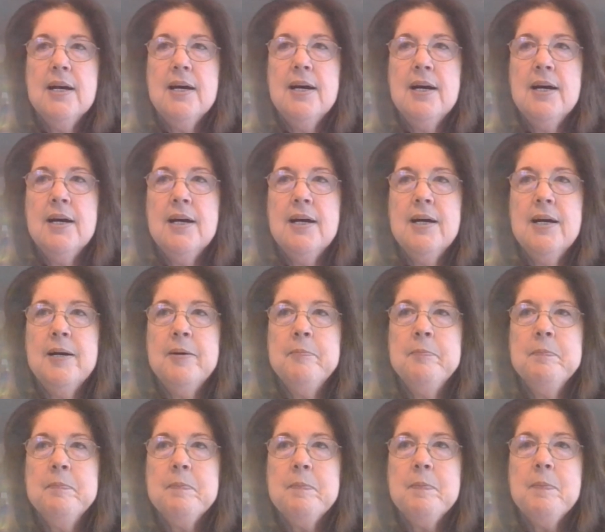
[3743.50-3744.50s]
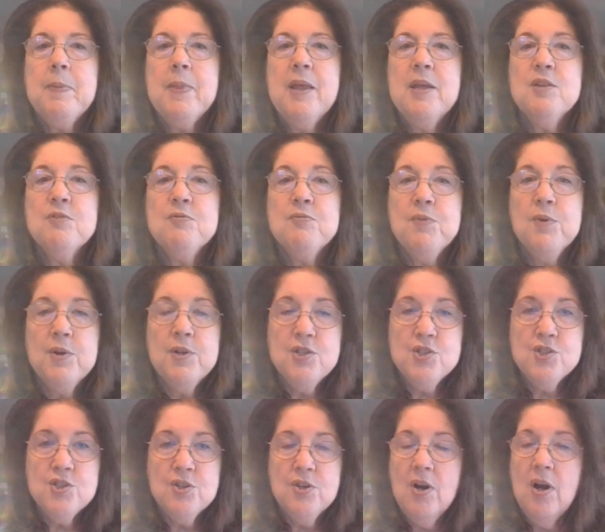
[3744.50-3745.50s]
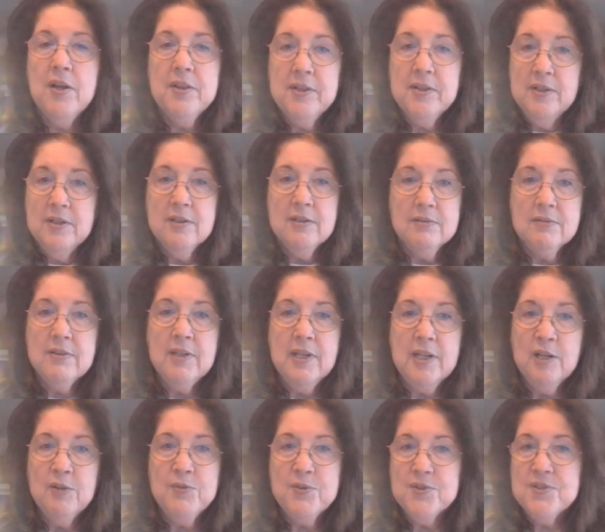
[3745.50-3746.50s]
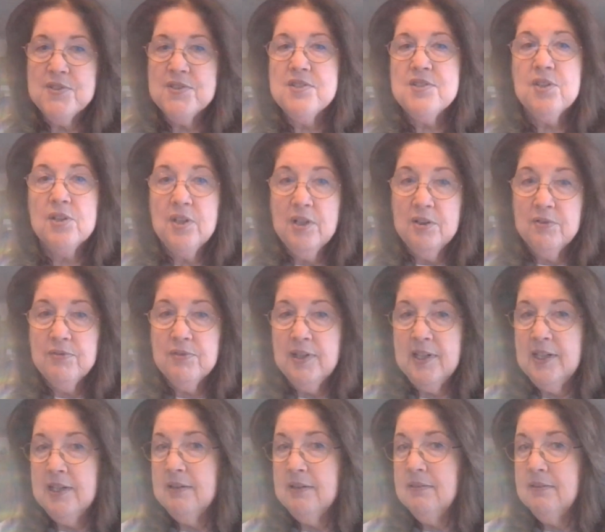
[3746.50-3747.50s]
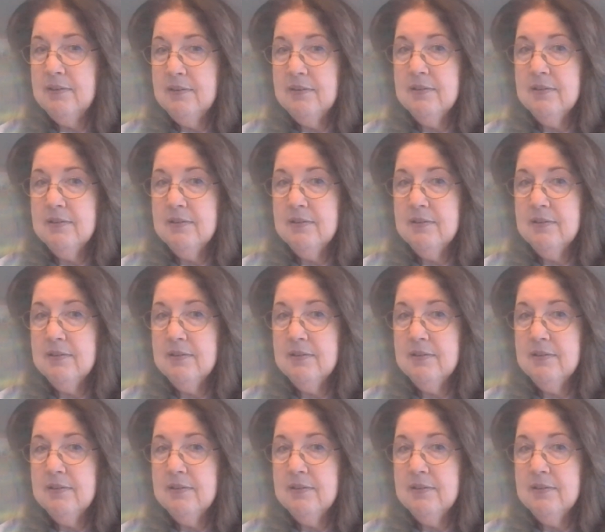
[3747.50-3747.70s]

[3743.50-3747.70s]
Um, the furniture, the Air Force is delivering